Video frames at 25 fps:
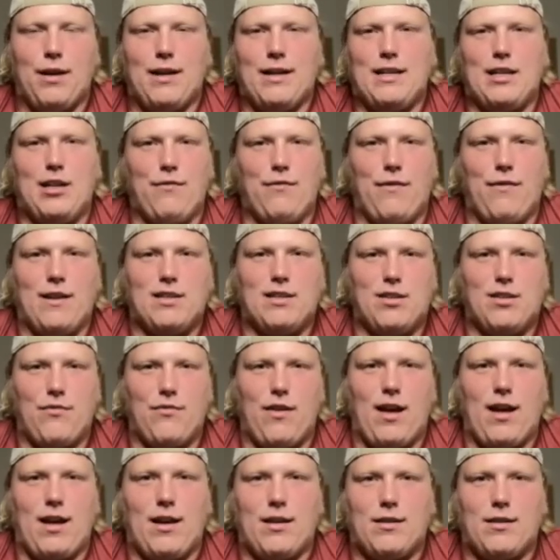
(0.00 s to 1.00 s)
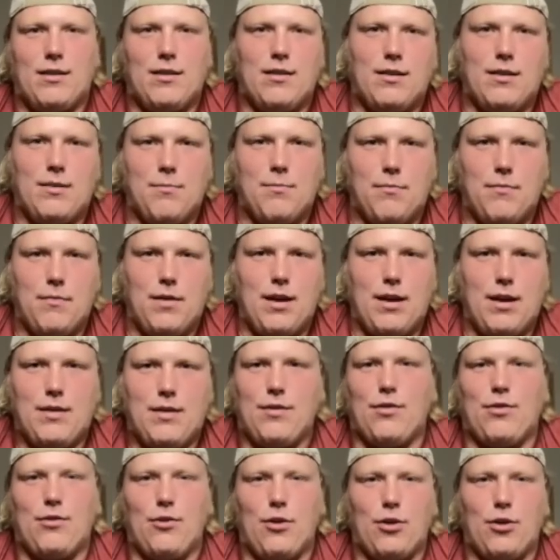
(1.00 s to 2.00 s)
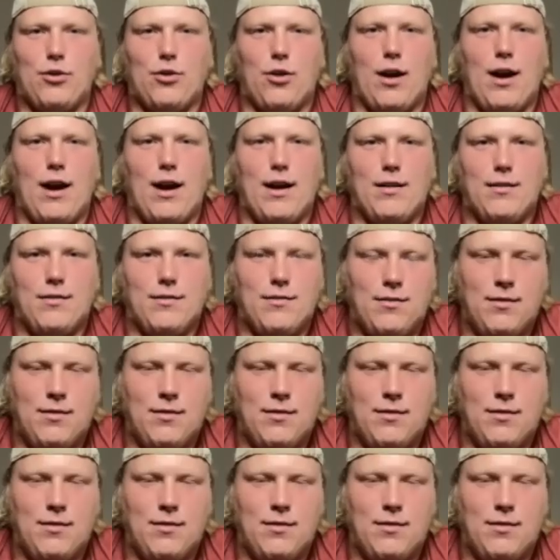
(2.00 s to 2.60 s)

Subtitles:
defensive end in the third grade.